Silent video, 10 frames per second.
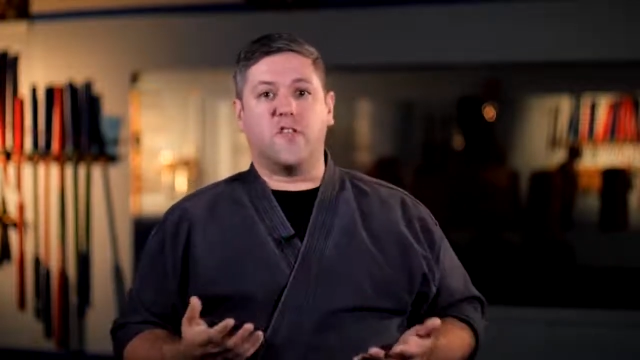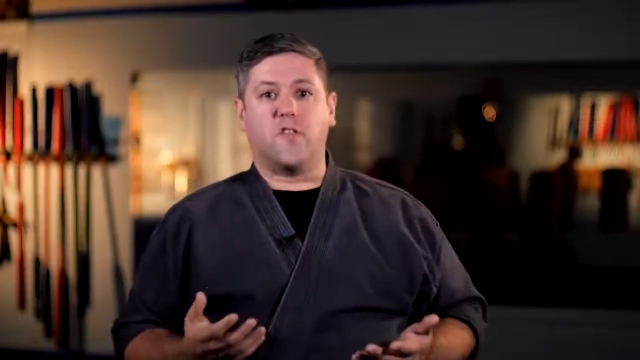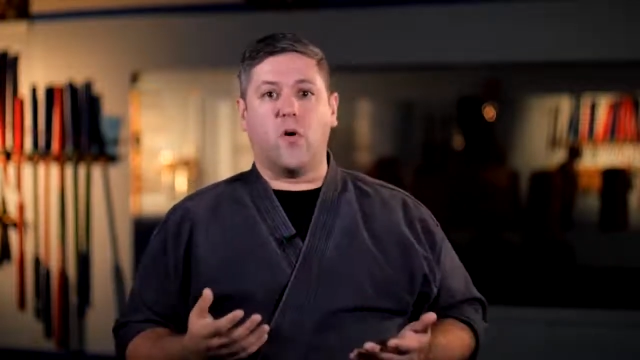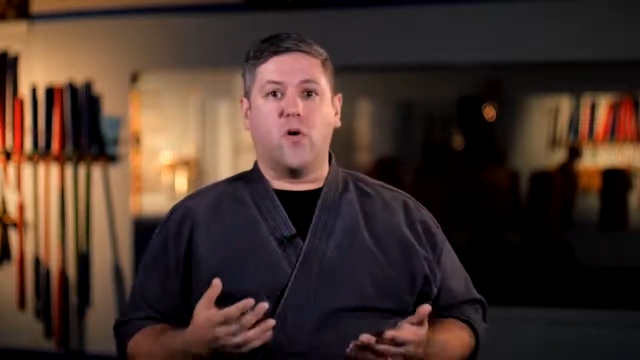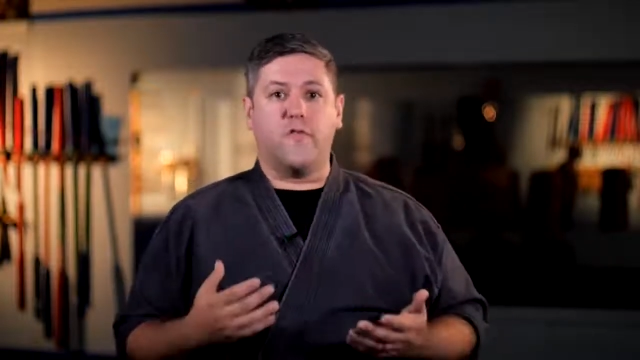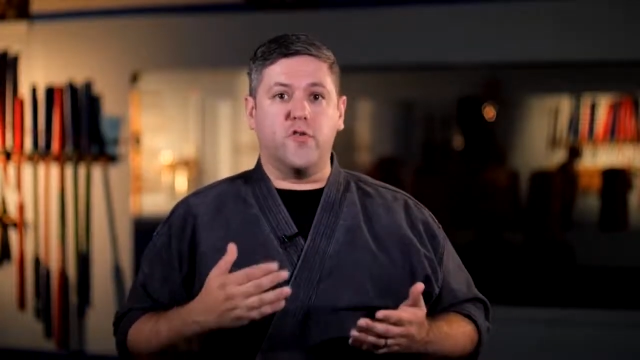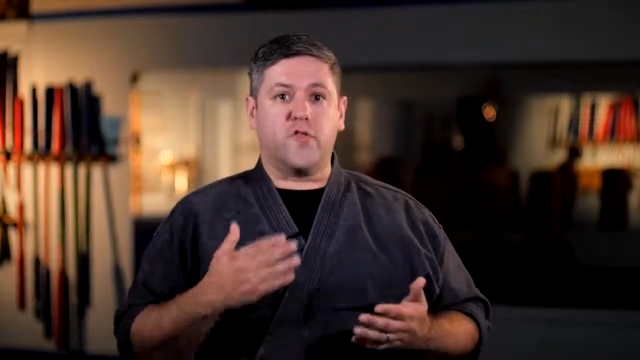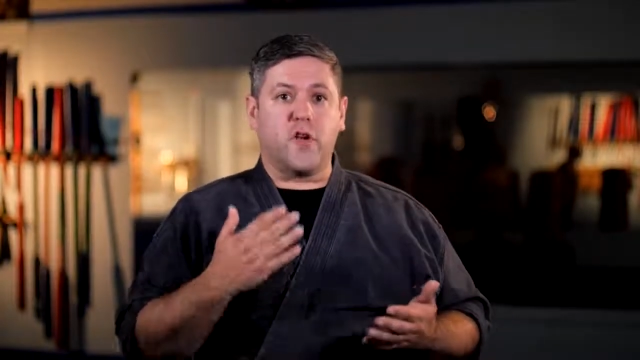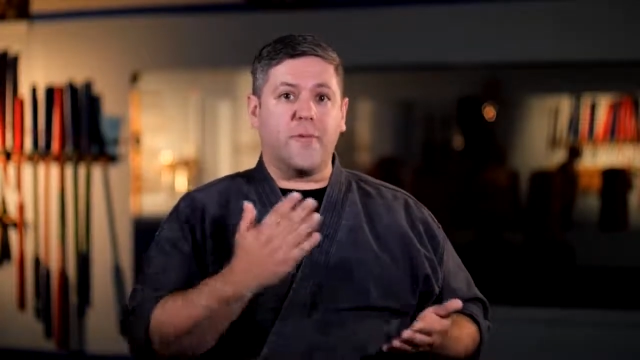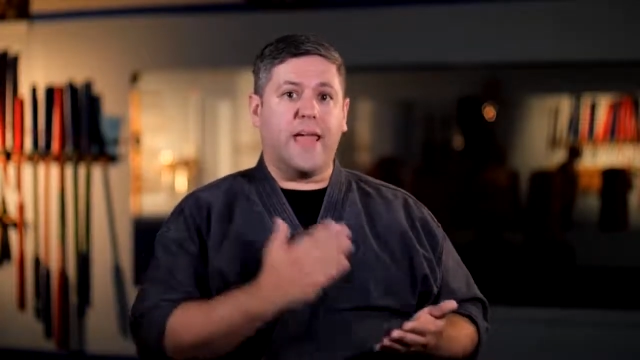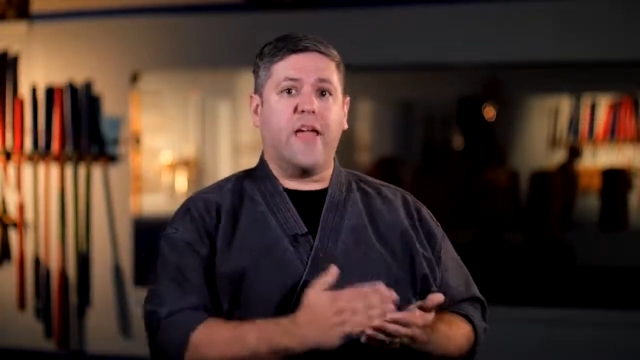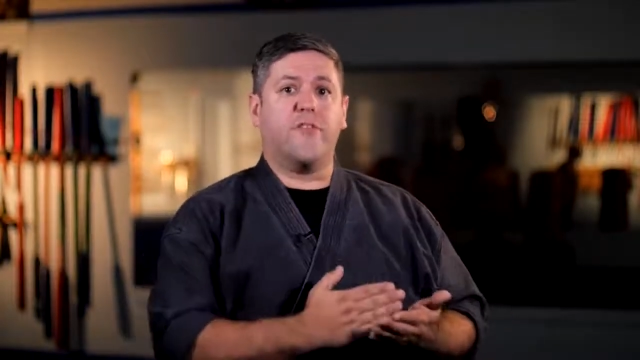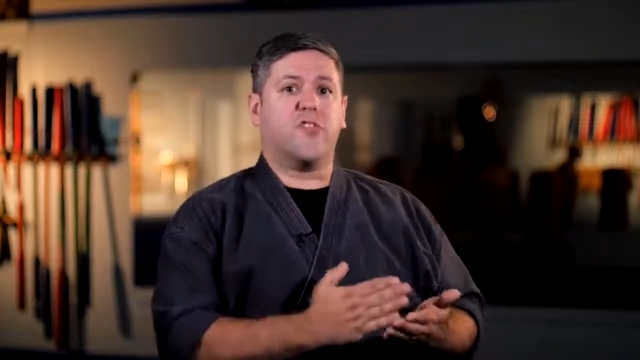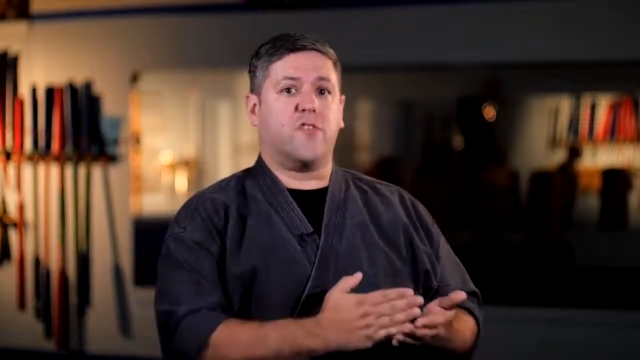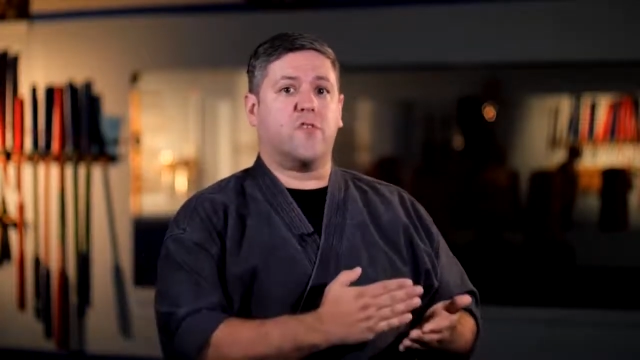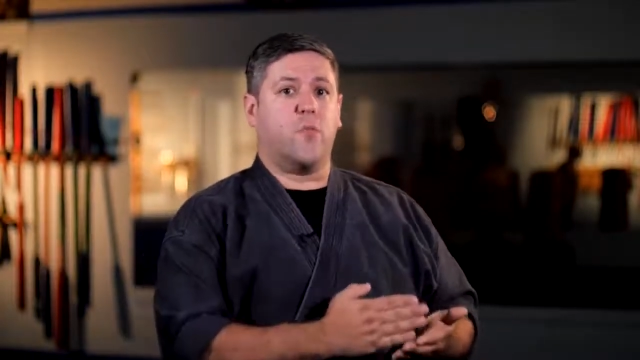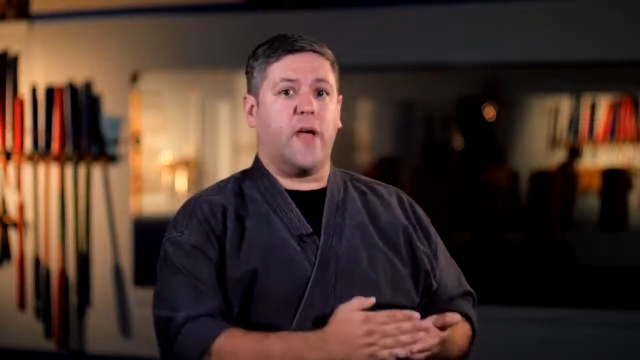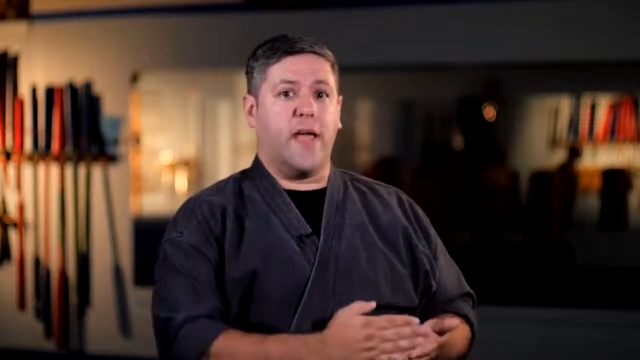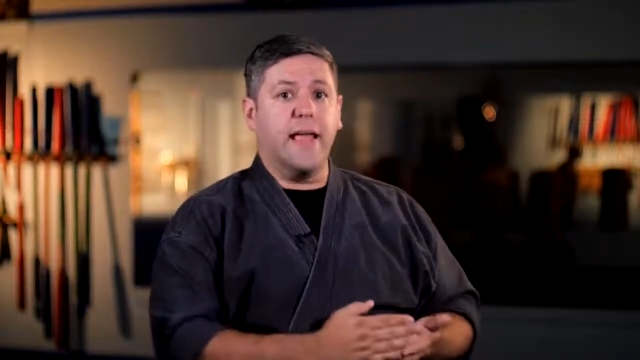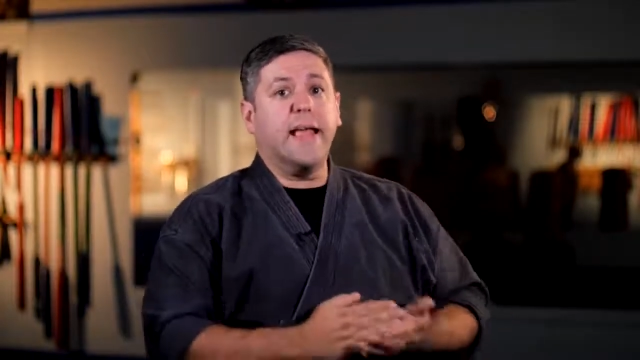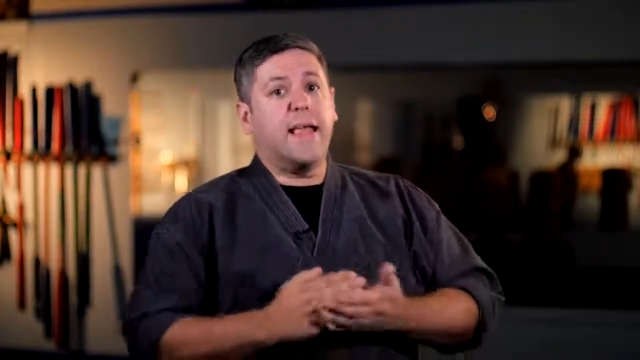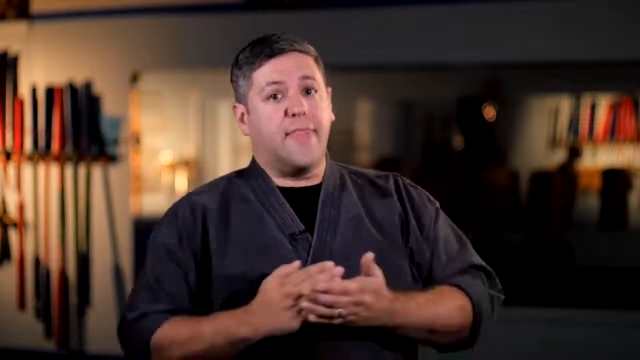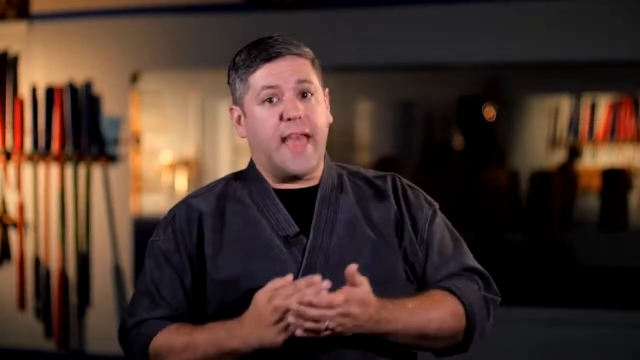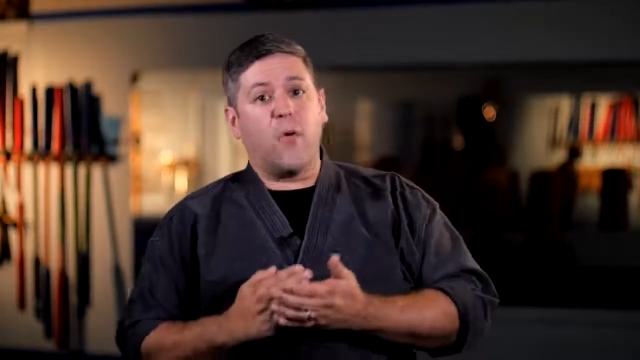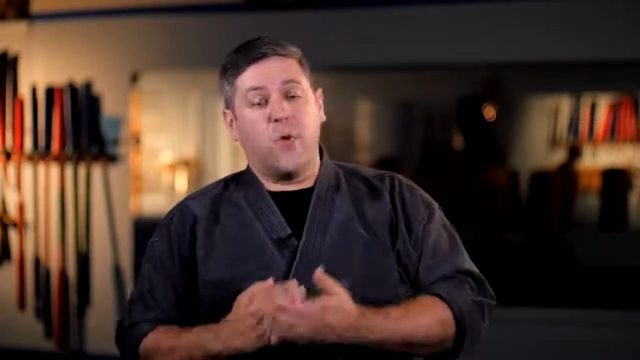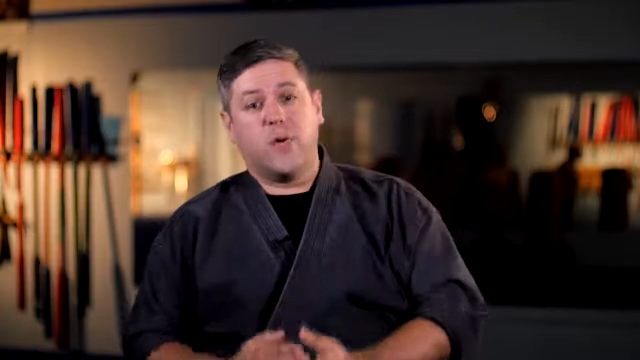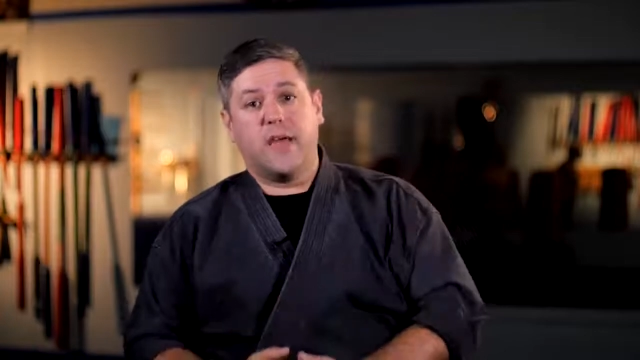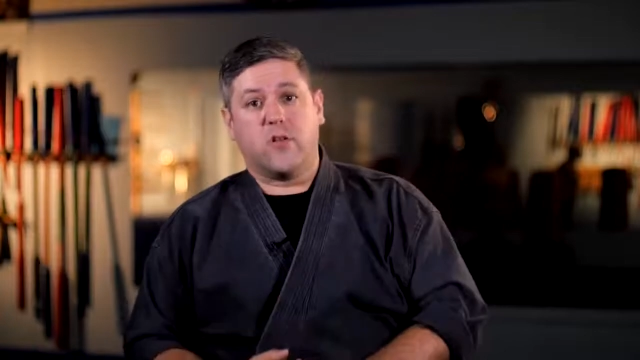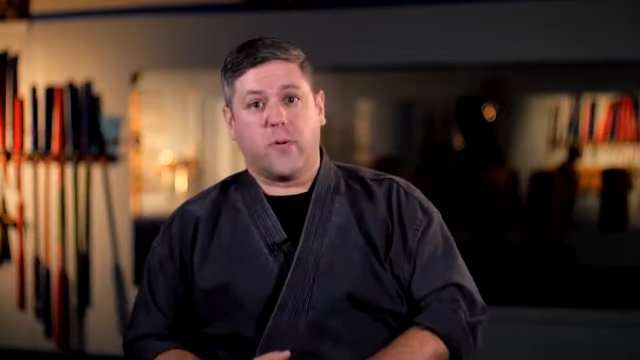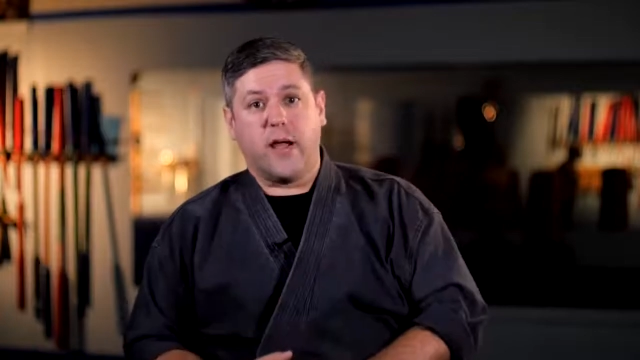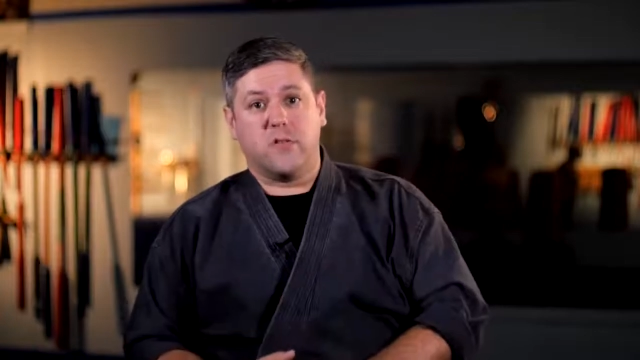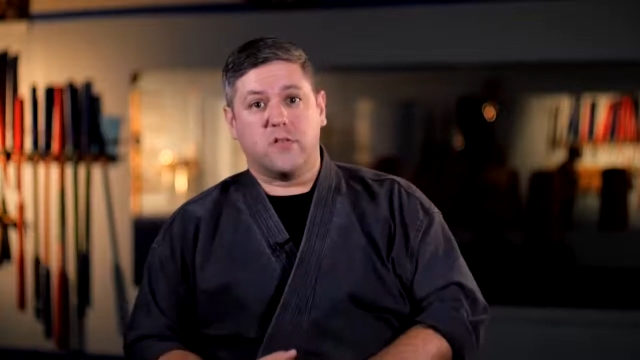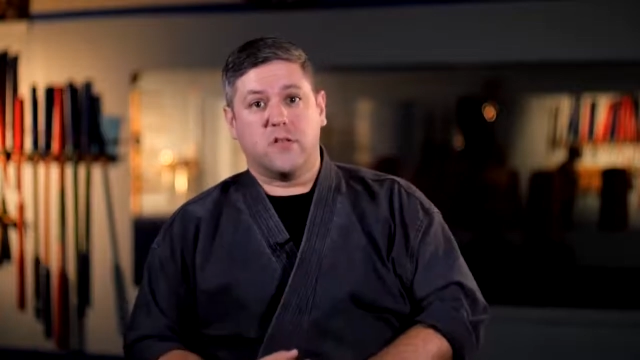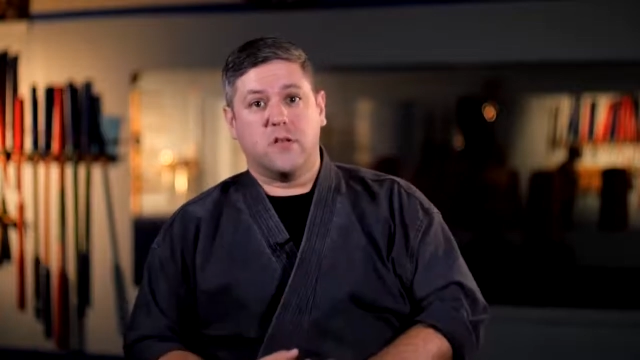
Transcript: So if you start behaving a certain way, that will get around.